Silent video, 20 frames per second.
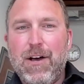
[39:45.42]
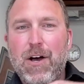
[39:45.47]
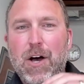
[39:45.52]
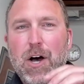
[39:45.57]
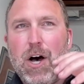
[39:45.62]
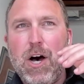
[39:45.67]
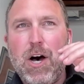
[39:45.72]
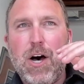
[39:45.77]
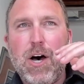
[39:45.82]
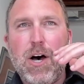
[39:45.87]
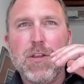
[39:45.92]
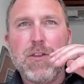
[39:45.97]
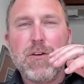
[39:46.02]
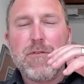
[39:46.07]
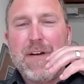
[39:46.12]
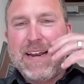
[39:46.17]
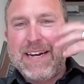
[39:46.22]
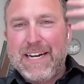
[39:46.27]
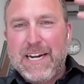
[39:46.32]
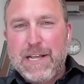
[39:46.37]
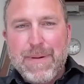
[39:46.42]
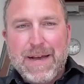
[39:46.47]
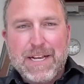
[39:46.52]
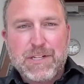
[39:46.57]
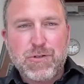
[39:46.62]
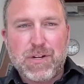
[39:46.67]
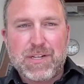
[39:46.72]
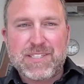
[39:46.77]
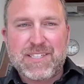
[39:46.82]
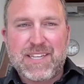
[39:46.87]
All the vanity
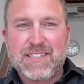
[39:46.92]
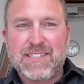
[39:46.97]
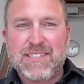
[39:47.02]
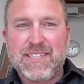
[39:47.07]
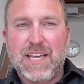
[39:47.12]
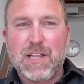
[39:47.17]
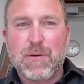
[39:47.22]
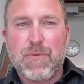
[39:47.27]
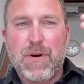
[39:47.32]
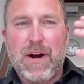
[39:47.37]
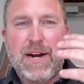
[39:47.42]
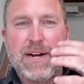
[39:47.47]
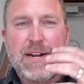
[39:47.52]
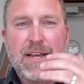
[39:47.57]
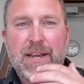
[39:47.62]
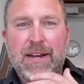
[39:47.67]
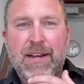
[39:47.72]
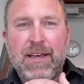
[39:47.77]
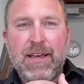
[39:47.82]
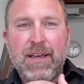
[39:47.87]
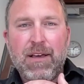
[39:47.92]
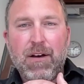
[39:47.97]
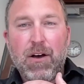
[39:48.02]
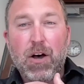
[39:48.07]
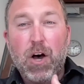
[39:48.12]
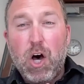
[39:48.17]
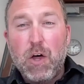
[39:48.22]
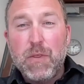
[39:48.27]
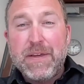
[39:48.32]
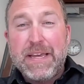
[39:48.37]
metrics get celebrated.
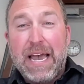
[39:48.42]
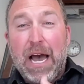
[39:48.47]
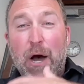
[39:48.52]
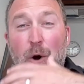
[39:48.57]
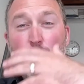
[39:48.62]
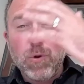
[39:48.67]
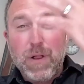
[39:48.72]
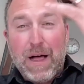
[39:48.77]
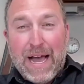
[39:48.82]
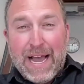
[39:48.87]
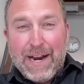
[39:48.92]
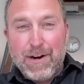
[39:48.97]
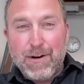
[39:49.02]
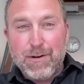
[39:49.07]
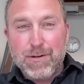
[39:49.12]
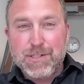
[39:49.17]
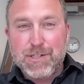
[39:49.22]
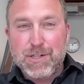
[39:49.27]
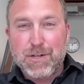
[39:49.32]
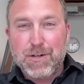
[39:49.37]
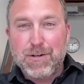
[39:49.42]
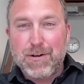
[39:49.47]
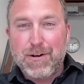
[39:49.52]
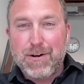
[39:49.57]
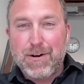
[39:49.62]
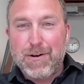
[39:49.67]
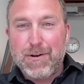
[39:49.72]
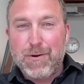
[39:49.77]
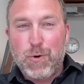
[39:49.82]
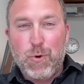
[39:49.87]
All the outliers are
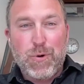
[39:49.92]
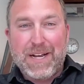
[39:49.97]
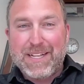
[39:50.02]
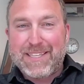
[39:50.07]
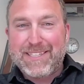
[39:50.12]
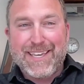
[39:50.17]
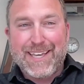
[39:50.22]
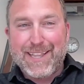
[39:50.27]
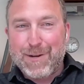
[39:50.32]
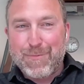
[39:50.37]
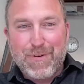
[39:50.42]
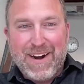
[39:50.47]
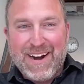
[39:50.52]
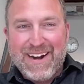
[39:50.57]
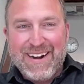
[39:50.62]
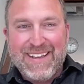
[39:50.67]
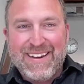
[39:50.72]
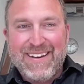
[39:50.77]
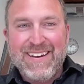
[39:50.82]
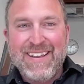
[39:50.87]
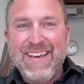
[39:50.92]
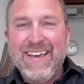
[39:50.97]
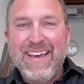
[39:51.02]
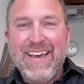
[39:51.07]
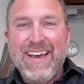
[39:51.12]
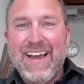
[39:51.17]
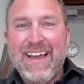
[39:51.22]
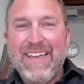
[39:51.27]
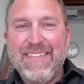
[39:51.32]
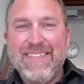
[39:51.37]
who get celebrated.
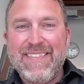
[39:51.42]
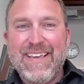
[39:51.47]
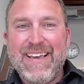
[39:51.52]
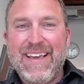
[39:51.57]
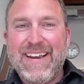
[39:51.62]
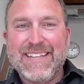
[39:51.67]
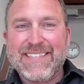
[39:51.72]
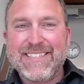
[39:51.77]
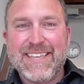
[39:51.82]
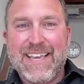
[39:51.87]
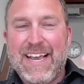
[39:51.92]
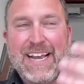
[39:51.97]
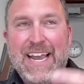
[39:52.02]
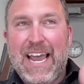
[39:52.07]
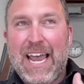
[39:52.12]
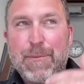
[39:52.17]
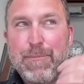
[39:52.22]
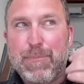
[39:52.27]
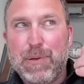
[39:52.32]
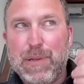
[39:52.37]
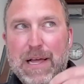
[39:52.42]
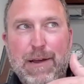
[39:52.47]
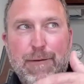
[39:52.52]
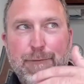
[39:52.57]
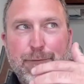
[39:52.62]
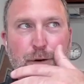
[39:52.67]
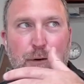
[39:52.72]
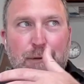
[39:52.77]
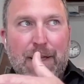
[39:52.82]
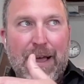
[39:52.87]
And it's like, hey,
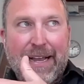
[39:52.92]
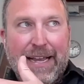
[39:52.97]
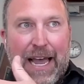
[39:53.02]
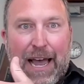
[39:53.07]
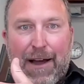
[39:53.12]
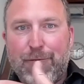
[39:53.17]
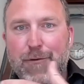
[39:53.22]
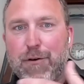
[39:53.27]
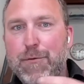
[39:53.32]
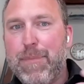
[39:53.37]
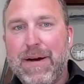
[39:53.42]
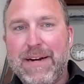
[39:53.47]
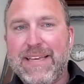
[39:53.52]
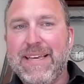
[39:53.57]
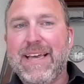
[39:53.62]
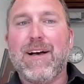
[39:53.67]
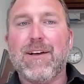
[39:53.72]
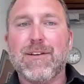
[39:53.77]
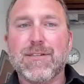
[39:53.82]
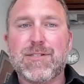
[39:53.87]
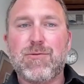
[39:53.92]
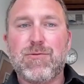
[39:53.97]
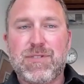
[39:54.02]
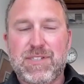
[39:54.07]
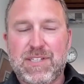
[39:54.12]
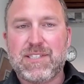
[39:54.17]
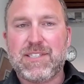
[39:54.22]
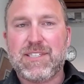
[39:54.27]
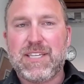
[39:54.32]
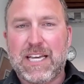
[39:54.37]
play for like everybody else
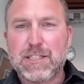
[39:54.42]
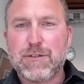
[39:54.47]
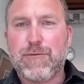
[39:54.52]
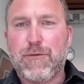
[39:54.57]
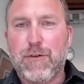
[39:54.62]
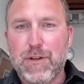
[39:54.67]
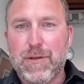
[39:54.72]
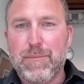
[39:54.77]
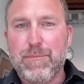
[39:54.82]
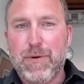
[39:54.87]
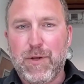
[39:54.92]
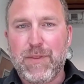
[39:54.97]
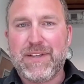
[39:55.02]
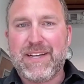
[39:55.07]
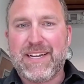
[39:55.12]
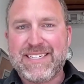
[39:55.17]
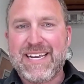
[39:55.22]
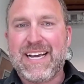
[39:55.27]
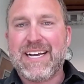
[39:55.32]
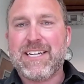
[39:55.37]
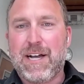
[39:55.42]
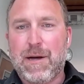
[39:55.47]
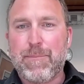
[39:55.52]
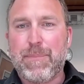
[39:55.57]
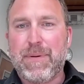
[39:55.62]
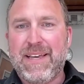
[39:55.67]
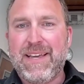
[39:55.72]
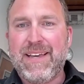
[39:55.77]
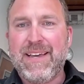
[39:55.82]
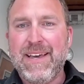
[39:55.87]
who's successful in building a tech
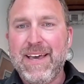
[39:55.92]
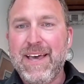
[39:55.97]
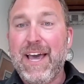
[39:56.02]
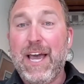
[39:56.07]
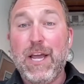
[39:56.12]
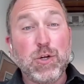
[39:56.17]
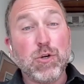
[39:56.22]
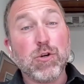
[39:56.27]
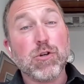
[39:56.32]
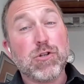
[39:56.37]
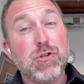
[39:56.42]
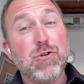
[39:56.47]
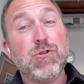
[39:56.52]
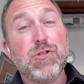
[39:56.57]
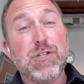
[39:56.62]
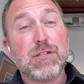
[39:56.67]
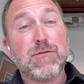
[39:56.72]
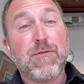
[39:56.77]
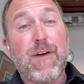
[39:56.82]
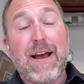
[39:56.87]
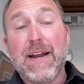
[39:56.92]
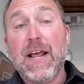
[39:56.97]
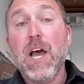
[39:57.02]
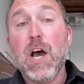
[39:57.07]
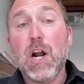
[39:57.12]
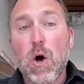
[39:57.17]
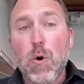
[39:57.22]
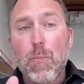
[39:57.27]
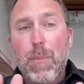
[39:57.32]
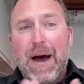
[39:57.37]
company, and you'll do just fine.
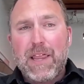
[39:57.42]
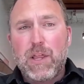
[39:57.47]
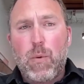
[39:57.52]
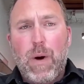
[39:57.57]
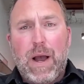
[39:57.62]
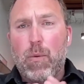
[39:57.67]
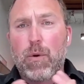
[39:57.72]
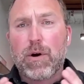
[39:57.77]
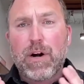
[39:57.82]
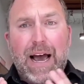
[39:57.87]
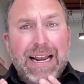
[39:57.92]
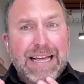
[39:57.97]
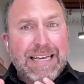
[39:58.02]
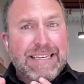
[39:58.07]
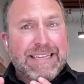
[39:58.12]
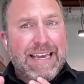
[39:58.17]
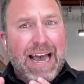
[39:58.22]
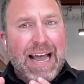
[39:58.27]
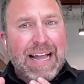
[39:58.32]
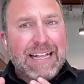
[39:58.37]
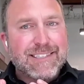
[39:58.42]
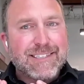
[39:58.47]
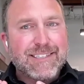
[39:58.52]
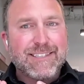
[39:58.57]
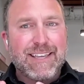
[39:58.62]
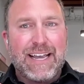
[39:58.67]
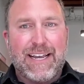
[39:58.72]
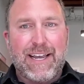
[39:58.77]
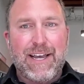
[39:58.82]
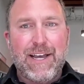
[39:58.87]
And oh, by the way, we're not
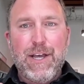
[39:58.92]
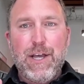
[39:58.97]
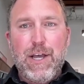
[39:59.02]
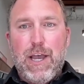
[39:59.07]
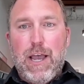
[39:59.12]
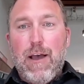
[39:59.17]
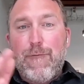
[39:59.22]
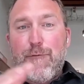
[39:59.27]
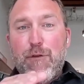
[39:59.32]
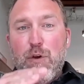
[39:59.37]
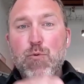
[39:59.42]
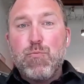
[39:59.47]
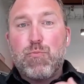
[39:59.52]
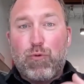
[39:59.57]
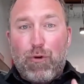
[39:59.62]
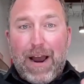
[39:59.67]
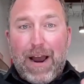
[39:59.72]
against, like, if you